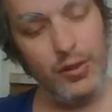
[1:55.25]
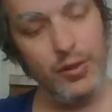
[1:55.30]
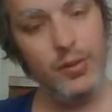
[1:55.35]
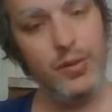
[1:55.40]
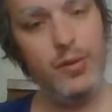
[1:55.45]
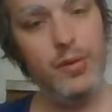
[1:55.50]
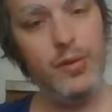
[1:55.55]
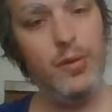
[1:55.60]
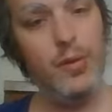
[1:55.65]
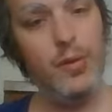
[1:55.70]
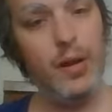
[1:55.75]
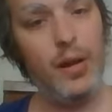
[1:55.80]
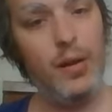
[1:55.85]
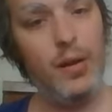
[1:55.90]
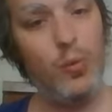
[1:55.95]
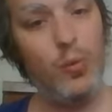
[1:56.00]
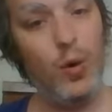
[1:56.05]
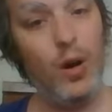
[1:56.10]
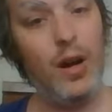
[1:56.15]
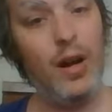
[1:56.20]
2,
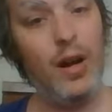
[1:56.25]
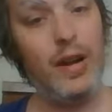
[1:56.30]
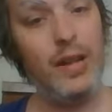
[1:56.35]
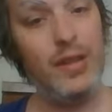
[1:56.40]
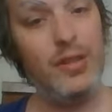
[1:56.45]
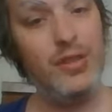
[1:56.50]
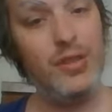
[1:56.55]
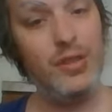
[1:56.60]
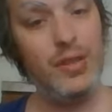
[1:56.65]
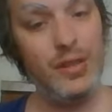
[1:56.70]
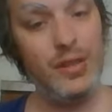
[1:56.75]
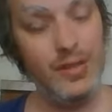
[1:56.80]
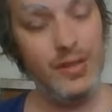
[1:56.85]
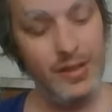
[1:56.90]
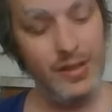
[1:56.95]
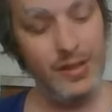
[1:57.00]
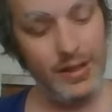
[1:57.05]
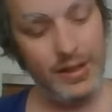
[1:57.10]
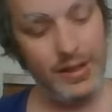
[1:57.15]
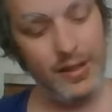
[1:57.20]
and 1, as you can
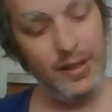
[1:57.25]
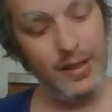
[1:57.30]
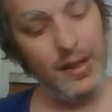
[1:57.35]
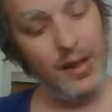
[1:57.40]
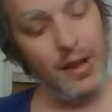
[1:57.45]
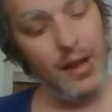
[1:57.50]
see.